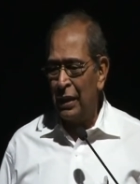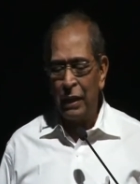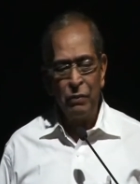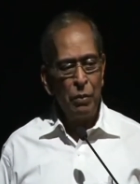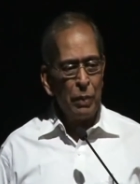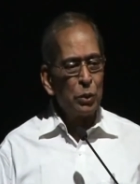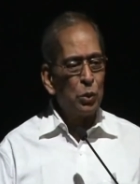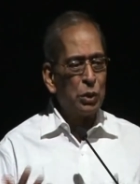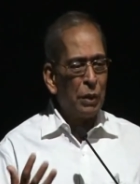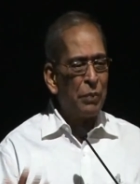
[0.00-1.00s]
that we must
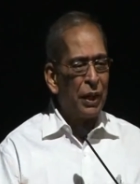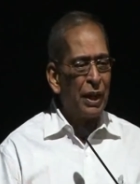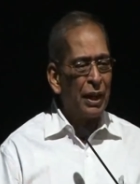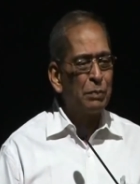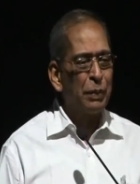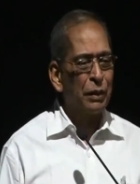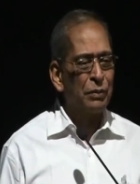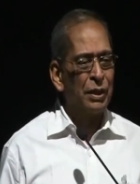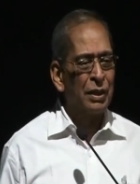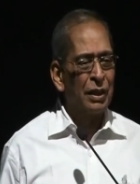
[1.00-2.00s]
do something in respect
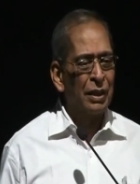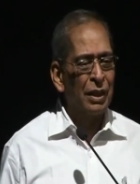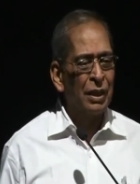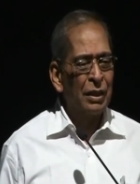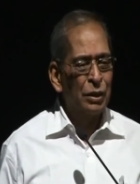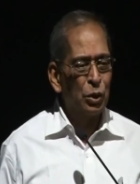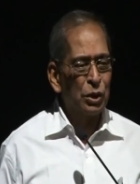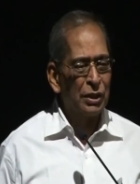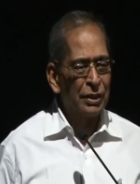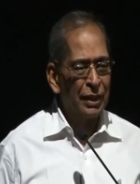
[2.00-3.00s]
of that uh,
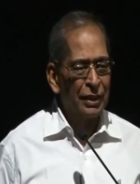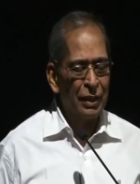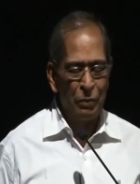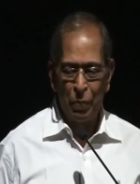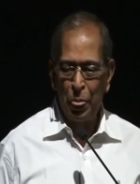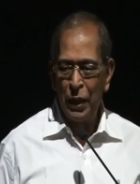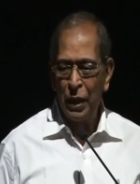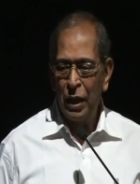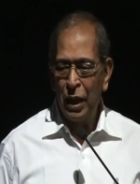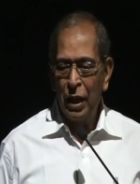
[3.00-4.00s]
social sector.
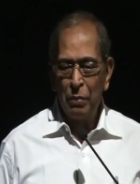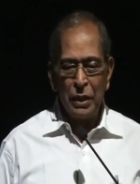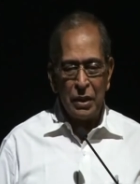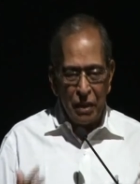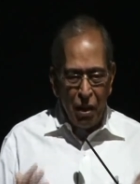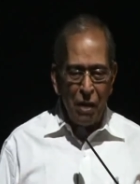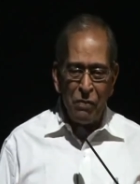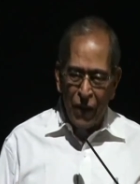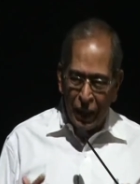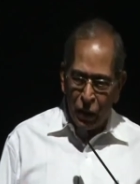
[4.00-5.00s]
The
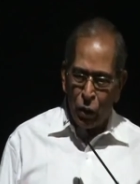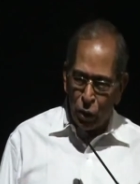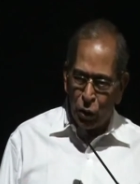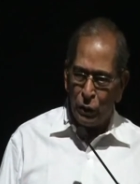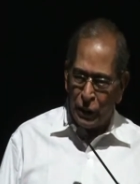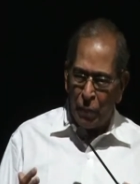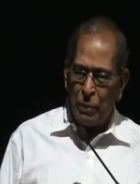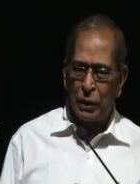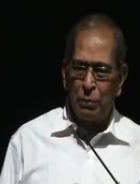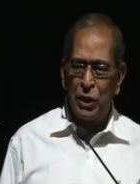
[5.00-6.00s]
third factor also which I
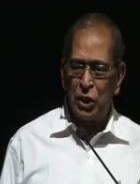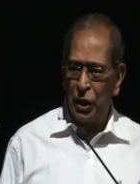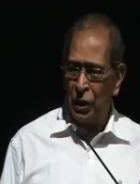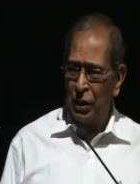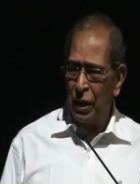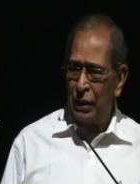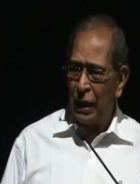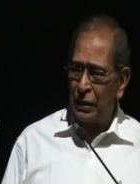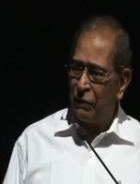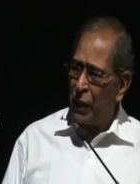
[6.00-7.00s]
must mention, and
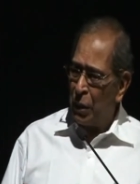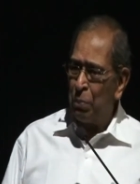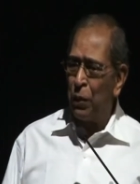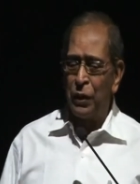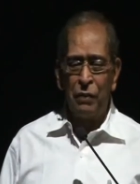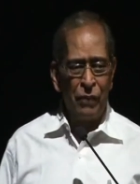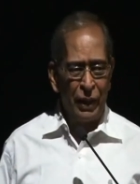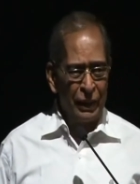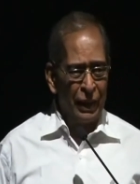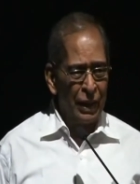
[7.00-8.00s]
that's a very important
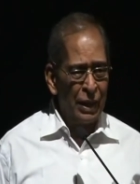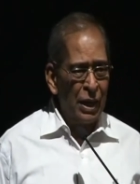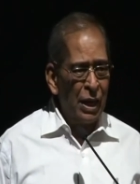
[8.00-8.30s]
factor,